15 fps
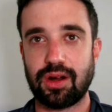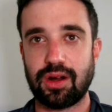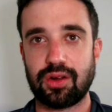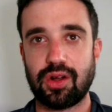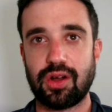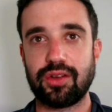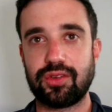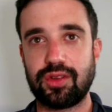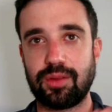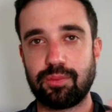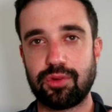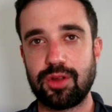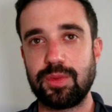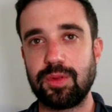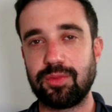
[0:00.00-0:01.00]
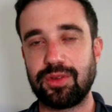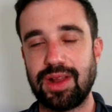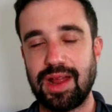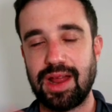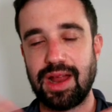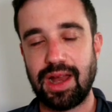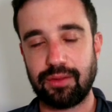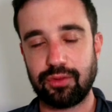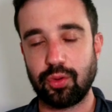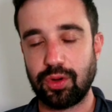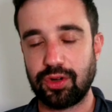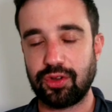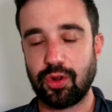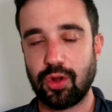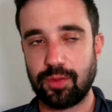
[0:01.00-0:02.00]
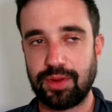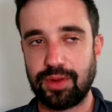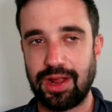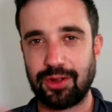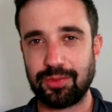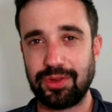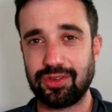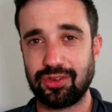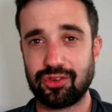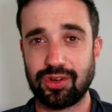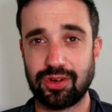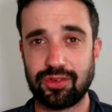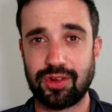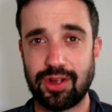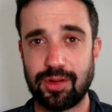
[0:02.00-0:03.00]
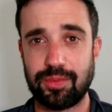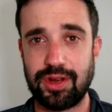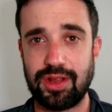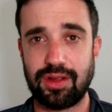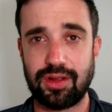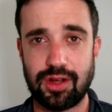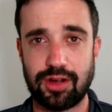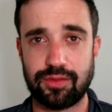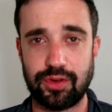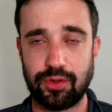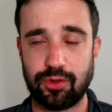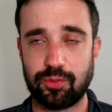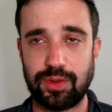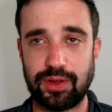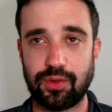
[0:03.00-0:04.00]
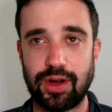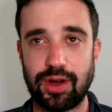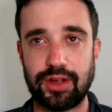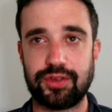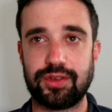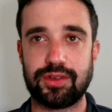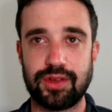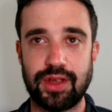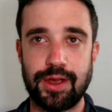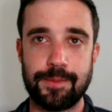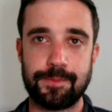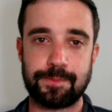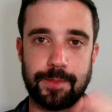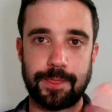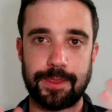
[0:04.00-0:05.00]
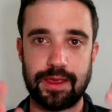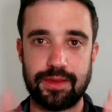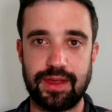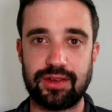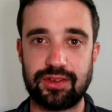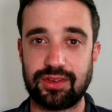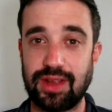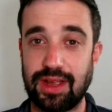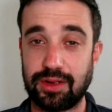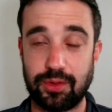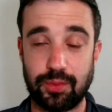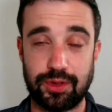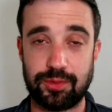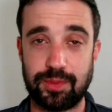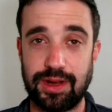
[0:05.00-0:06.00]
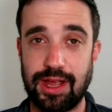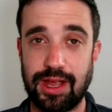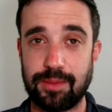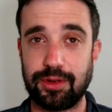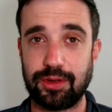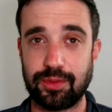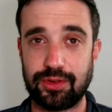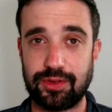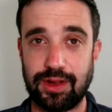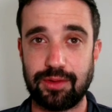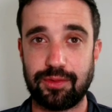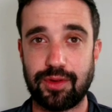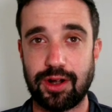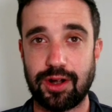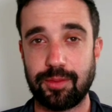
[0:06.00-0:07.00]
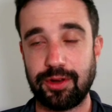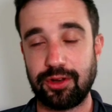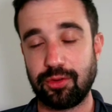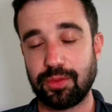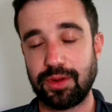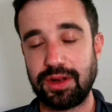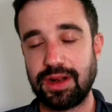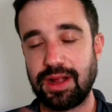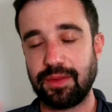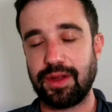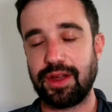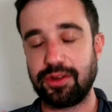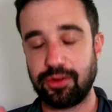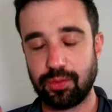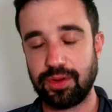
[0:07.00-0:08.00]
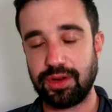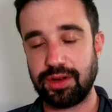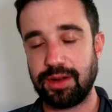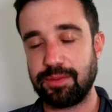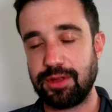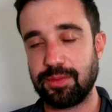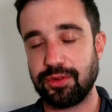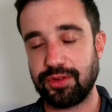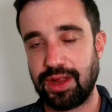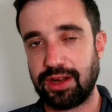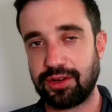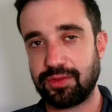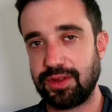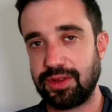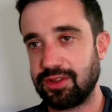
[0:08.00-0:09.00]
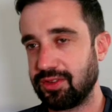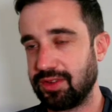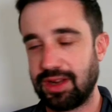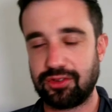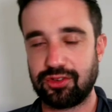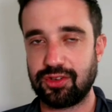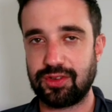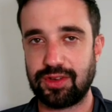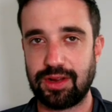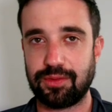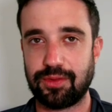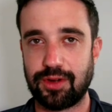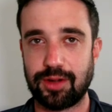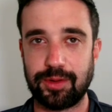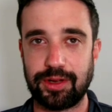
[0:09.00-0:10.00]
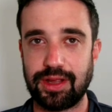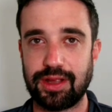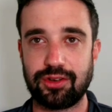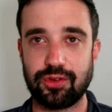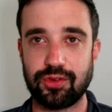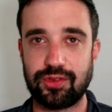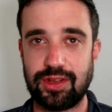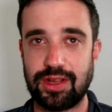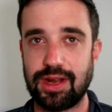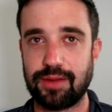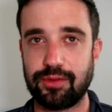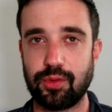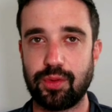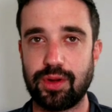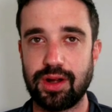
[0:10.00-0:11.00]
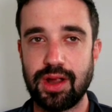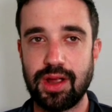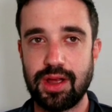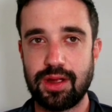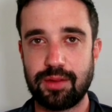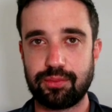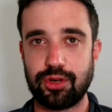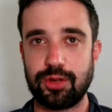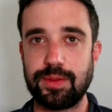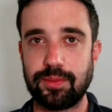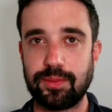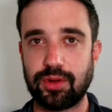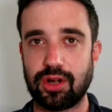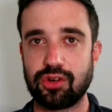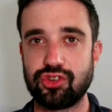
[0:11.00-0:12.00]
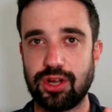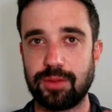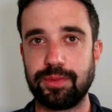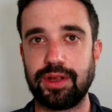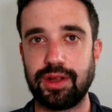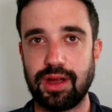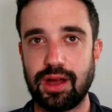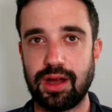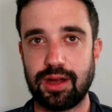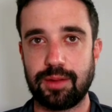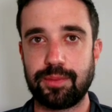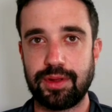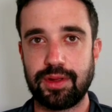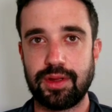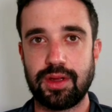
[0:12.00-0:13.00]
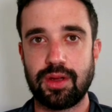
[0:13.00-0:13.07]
are causing premiums everywhere to go up to help these insurance companies cover those big losses. And that's exactly what's been happening with State Farm. And you read it online, you read it on people's X feeds. It's not just State Farm. Again, you'll see it everywhere. Premiums are jumping up.